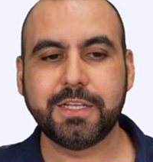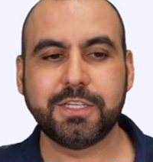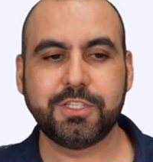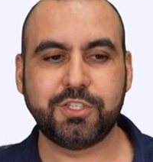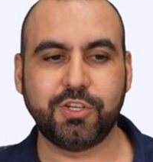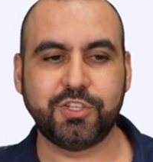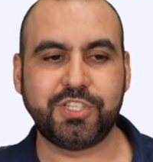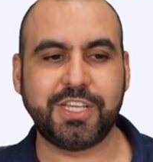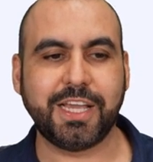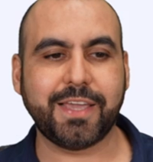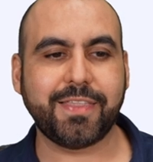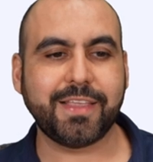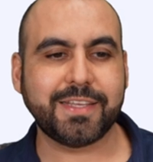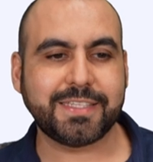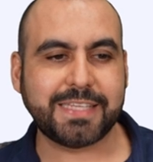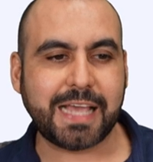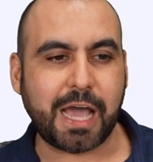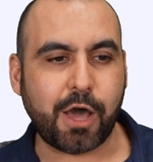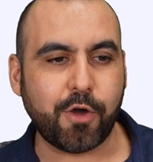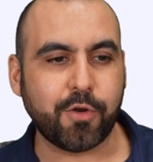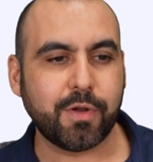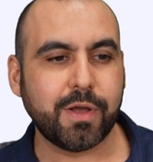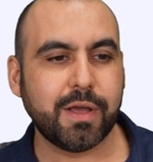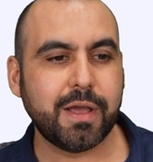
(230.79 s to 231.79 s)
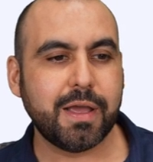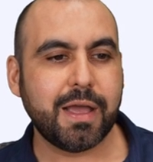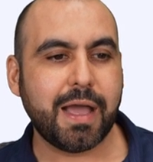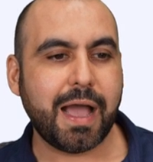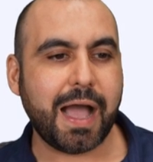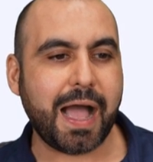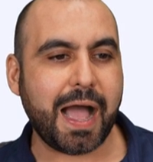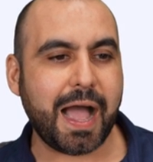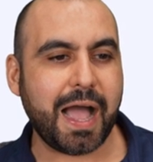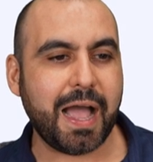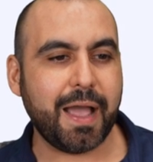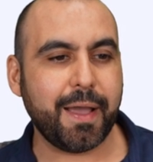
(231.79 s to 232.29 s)
So check this out.
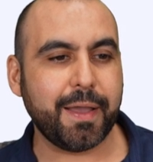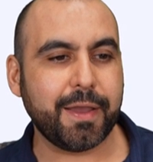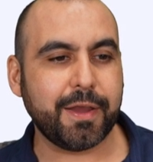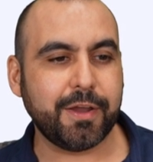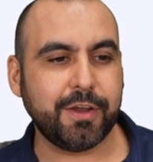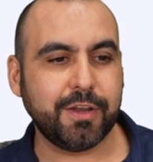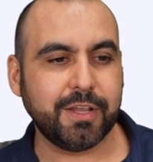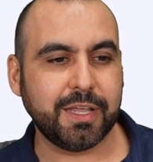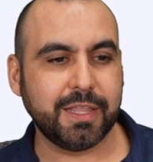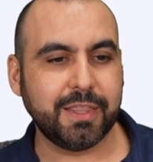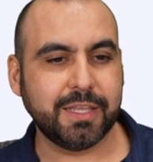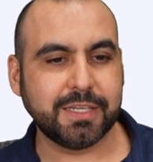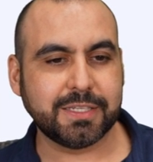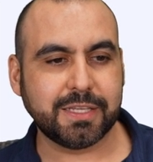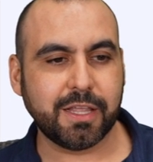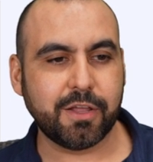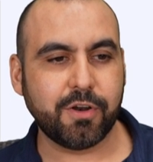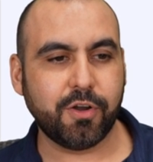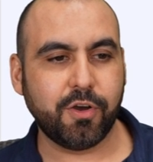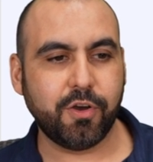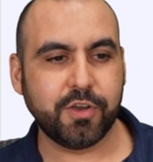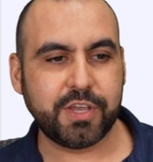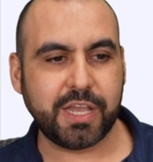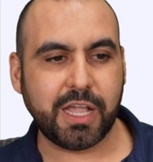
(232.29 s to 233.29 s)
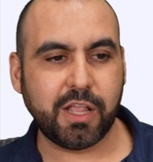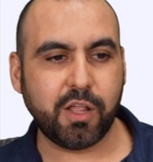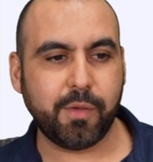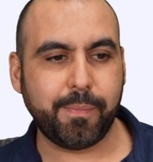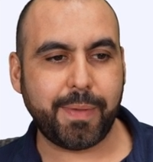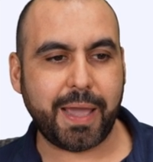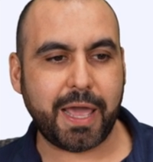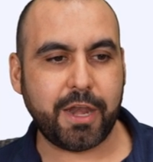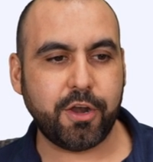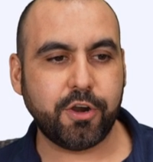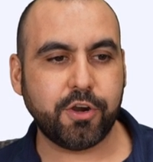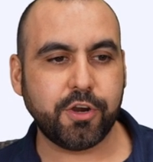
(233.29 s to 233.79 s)
Uh, in this little yellow
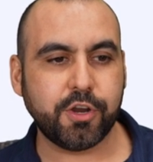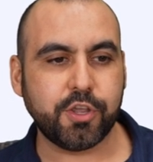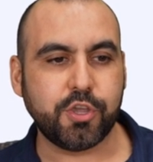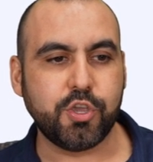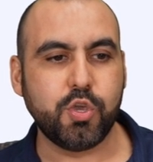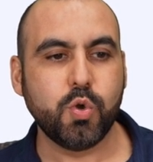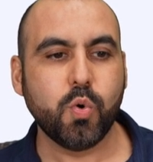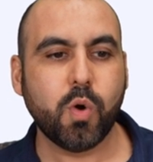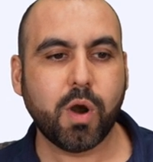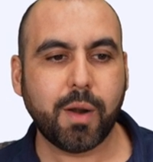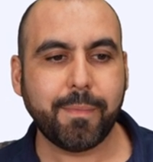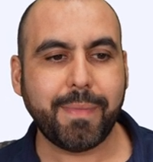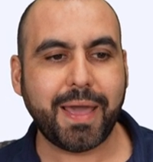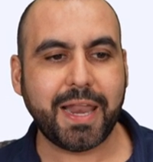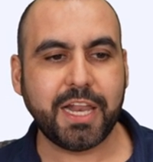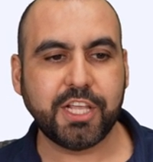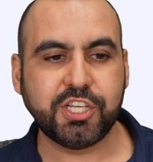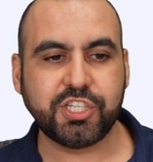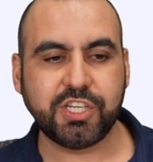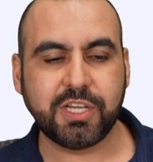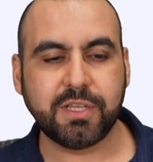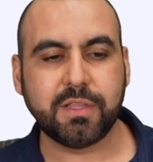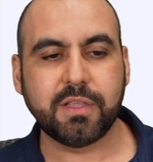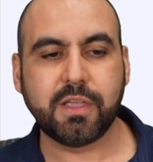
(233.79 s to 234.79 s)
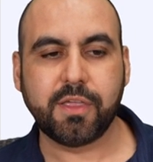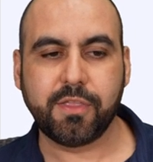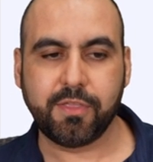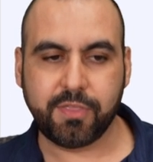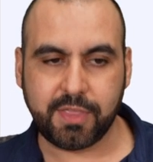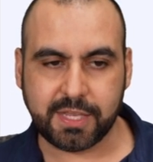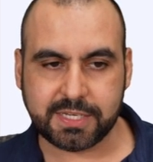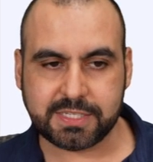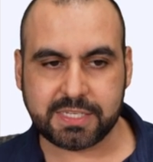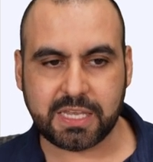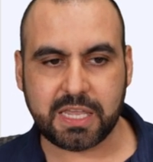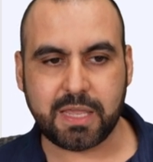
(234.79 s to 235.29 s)
banner, you are managing
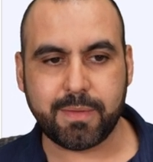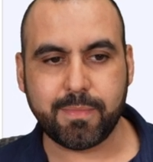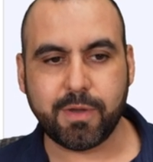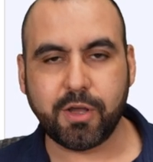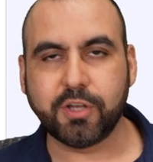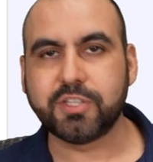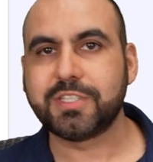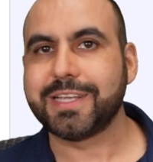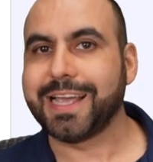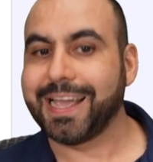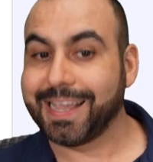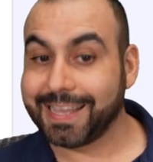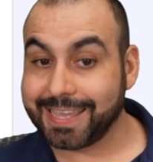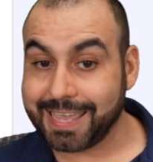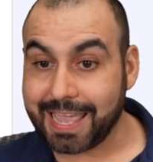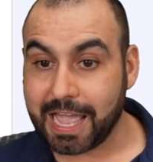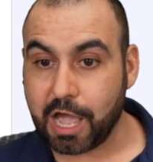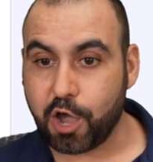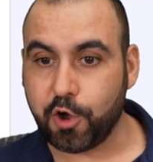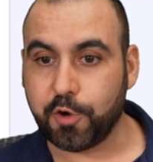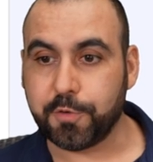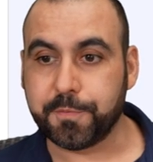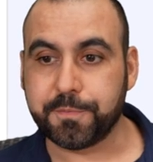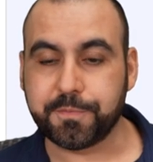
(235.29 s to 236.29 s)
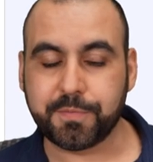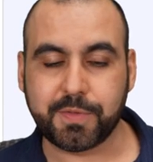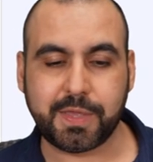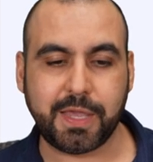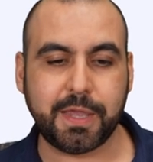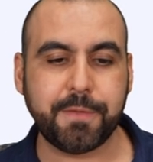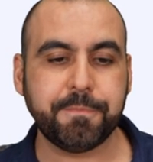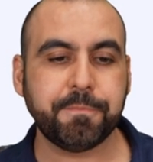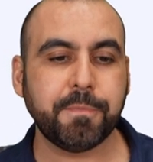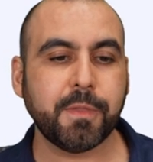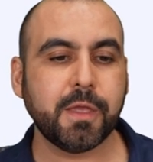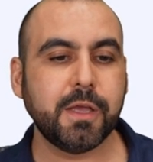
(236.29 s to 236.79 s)
this email's account,
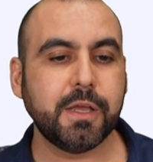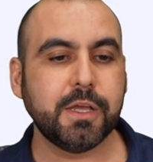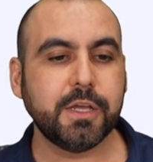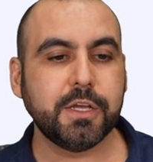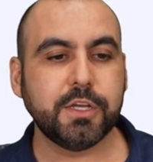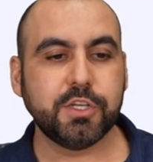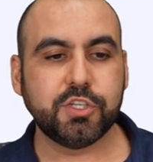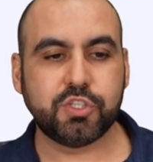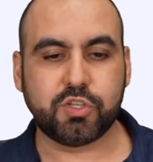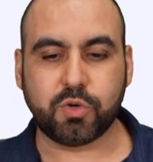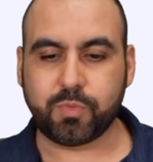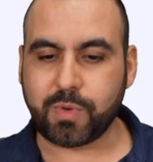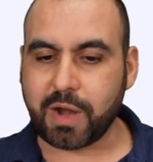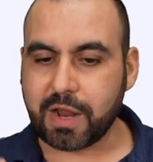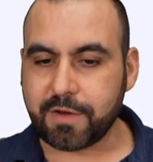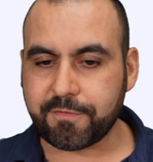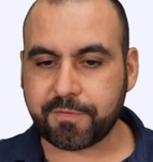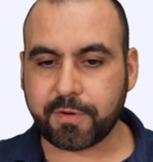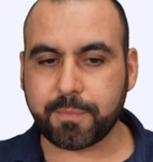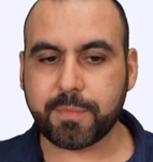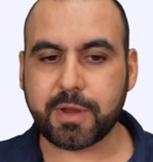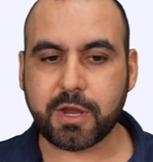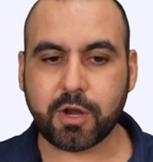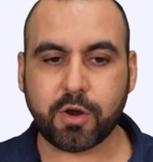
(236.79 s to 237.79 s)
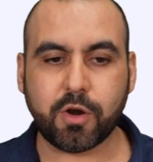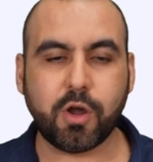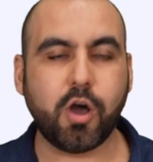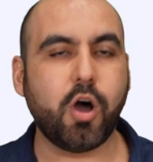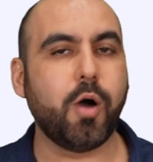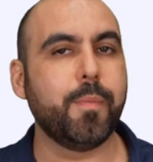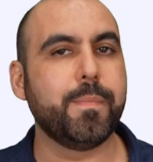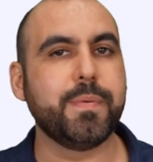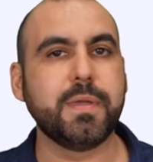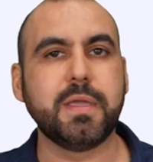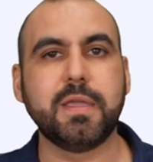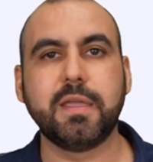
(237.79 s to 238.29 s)
okay? So right from here,
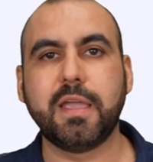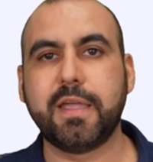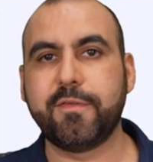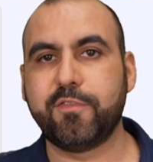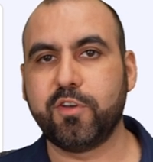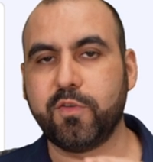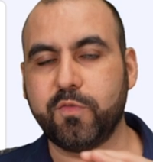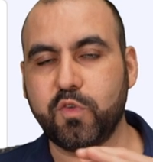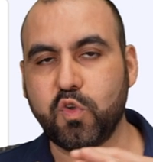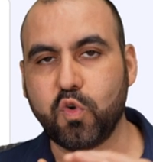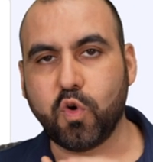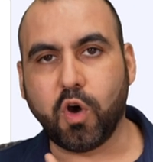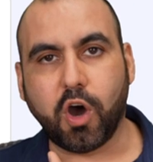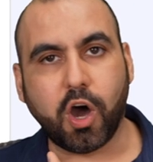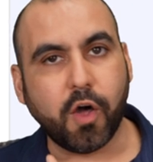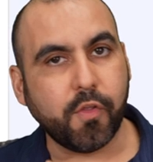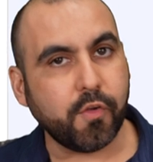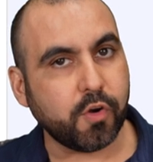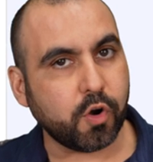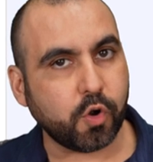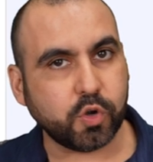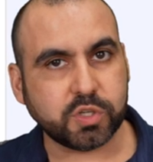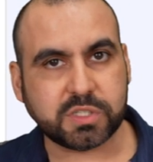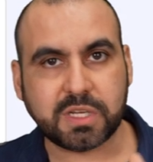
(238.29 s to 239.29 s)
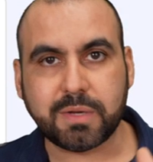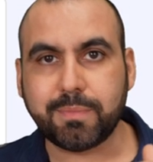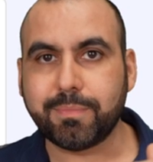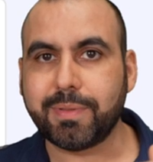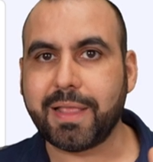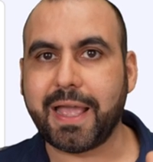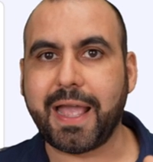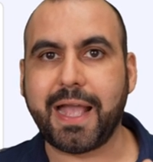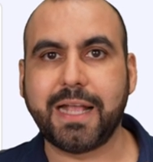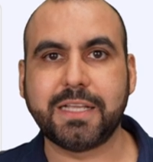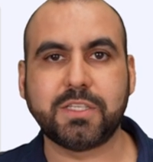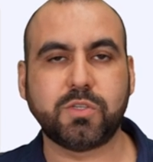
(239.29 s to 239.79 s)
I'll be able to view all their hosting
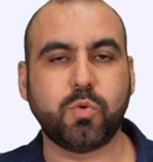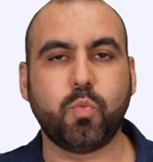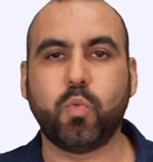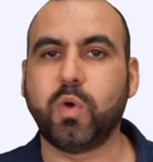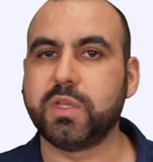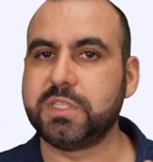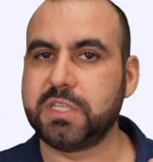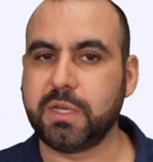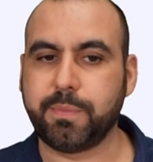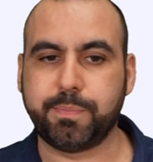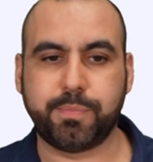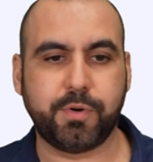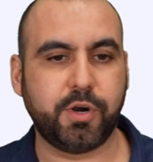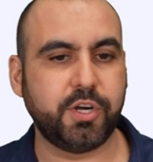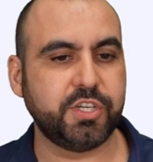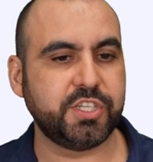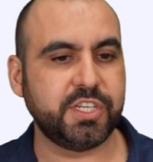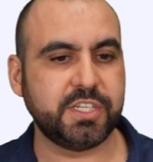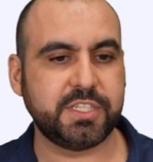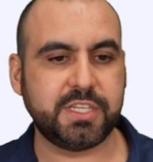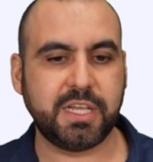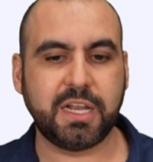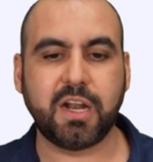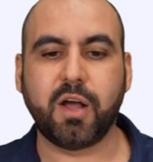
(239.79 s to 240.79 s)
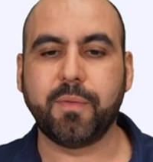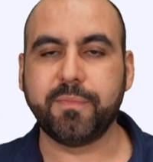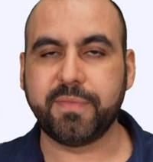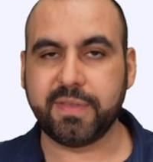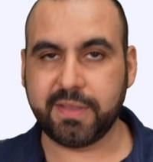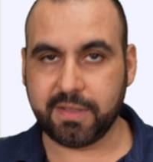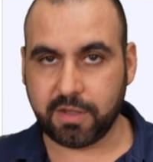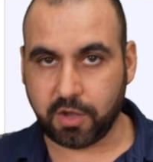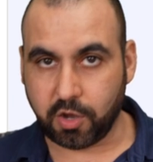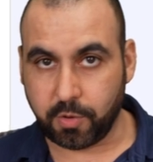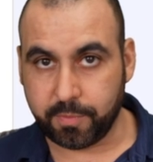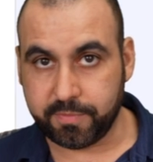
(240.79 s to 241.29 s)
plans. Once they purchase it, I'll, be,
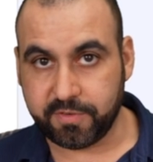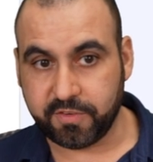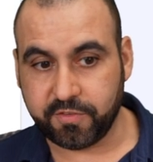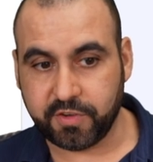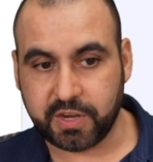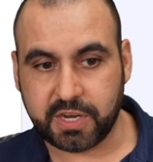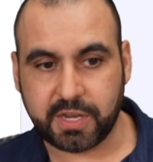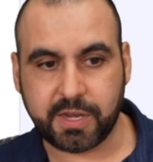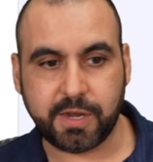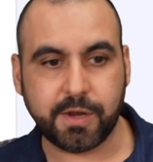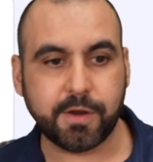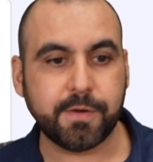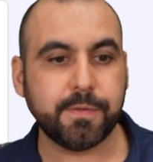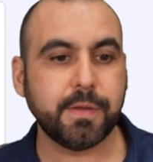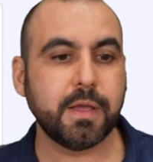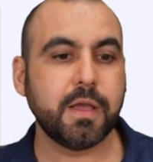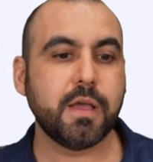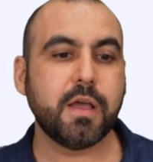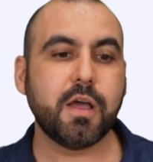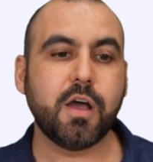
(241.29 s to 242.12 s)
I'll view it here.